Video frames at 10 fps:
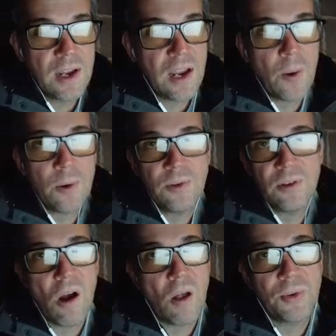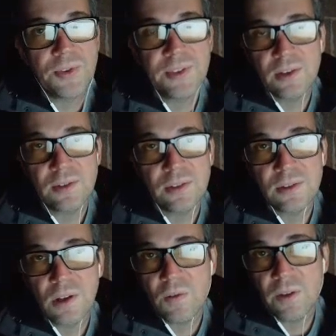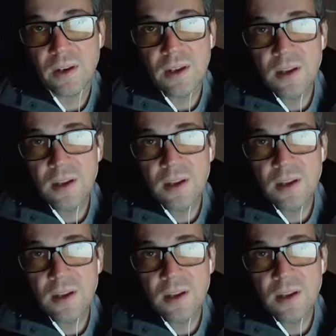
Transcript: and we're using all those skills to solve it.